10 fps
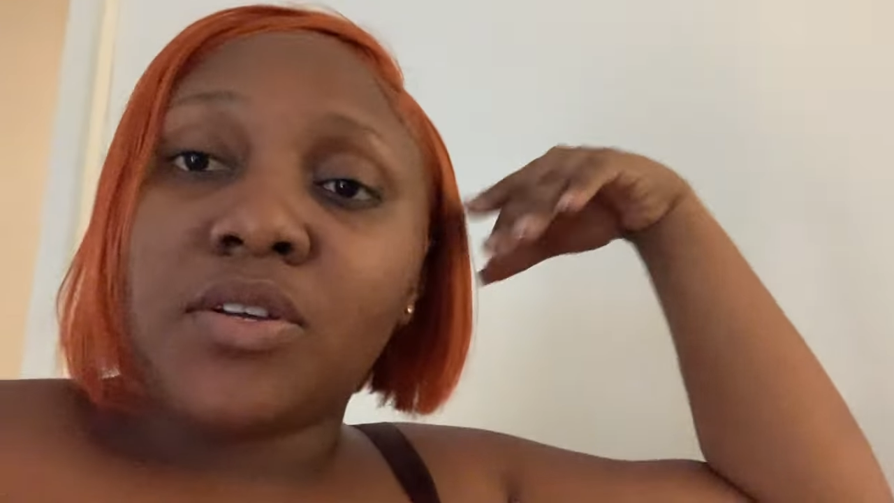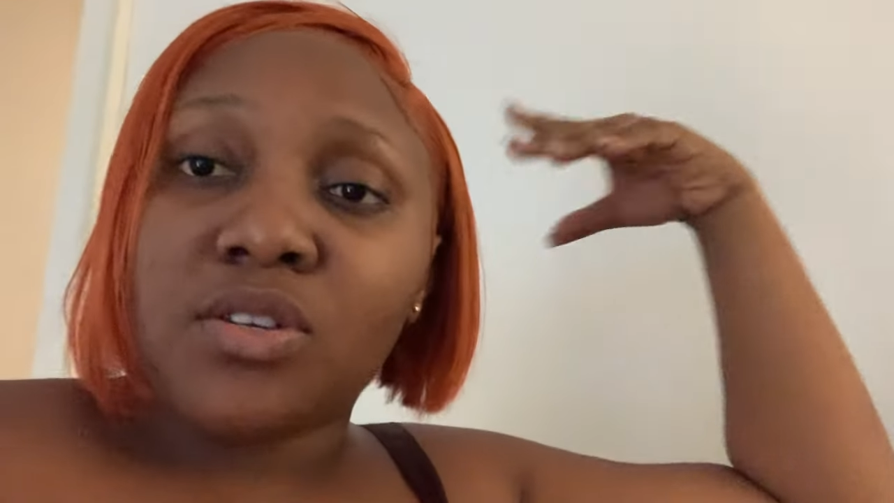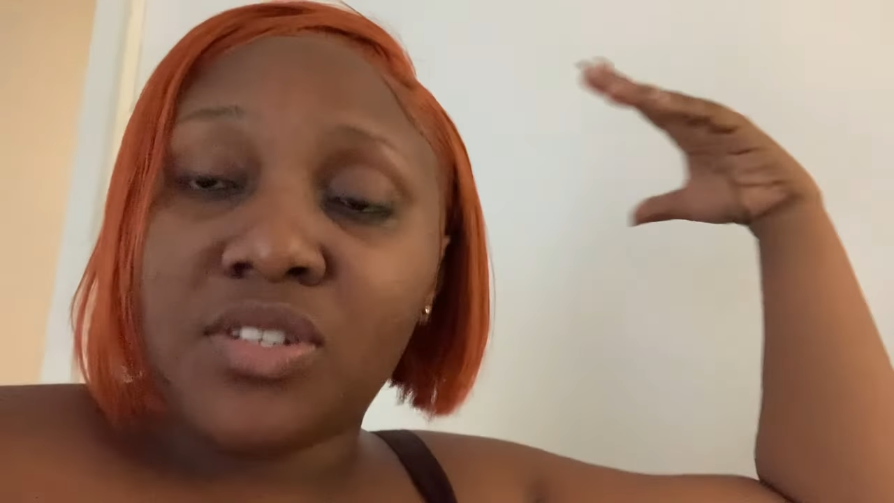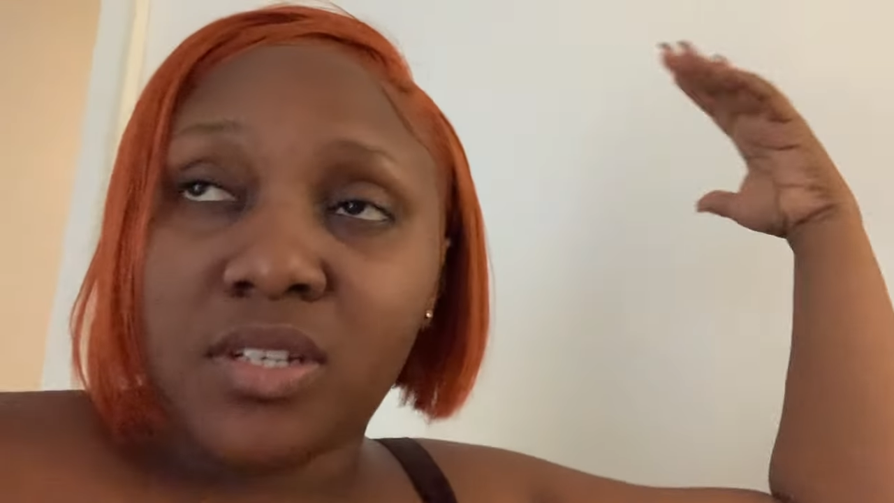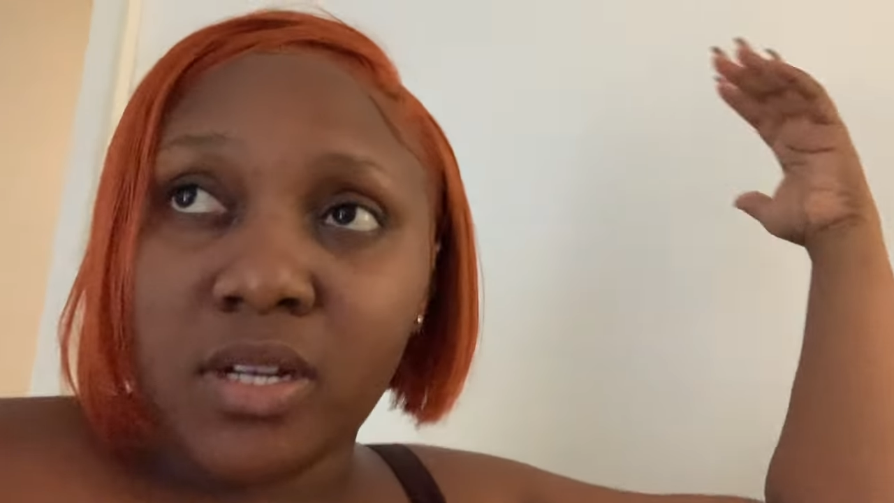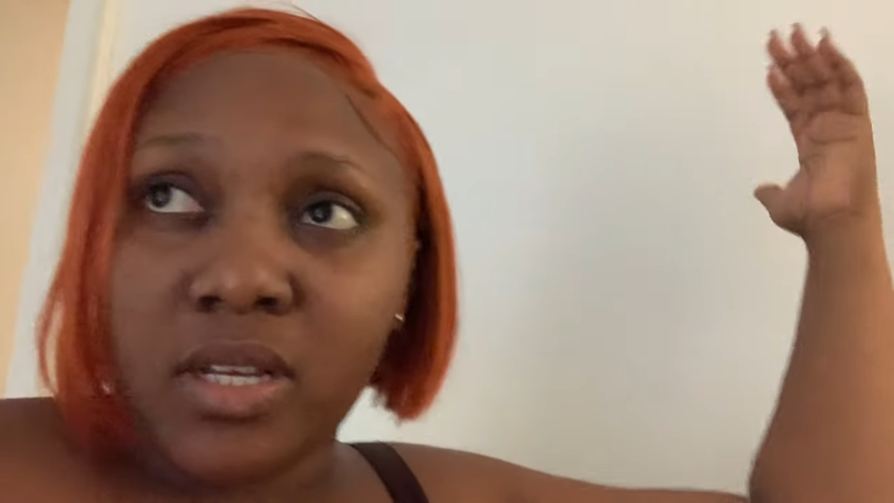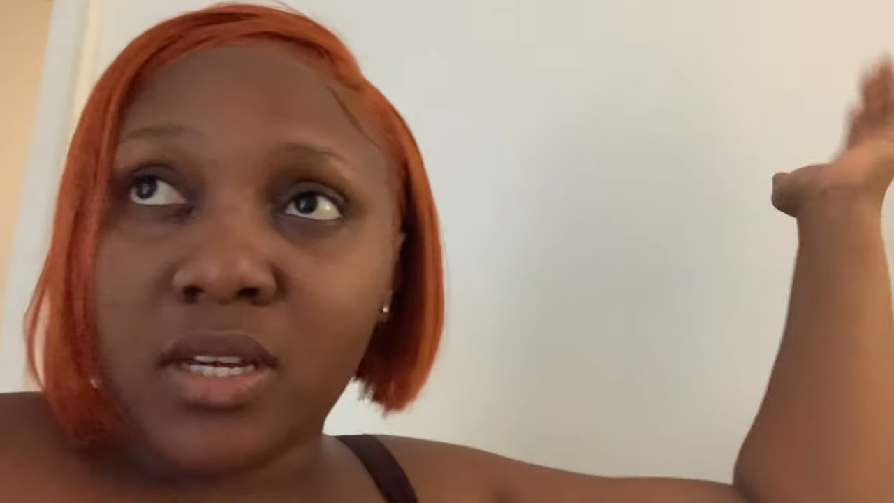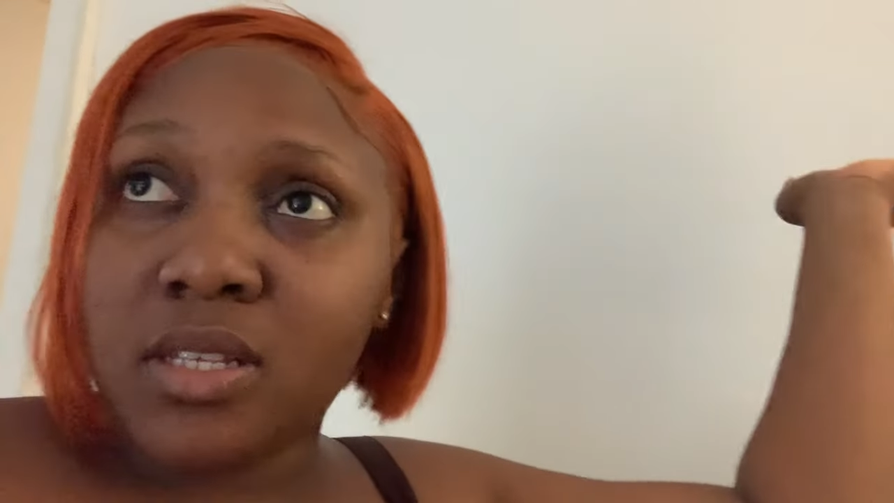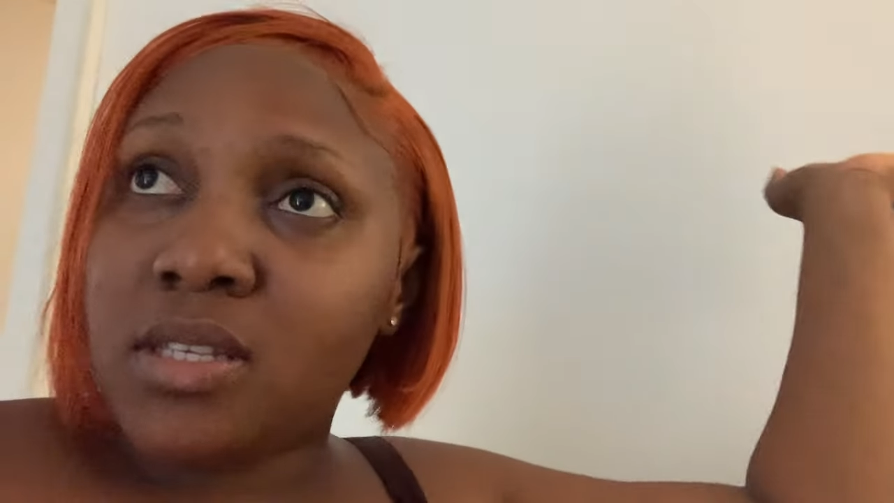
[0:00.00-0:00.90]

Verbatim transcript: just chilling,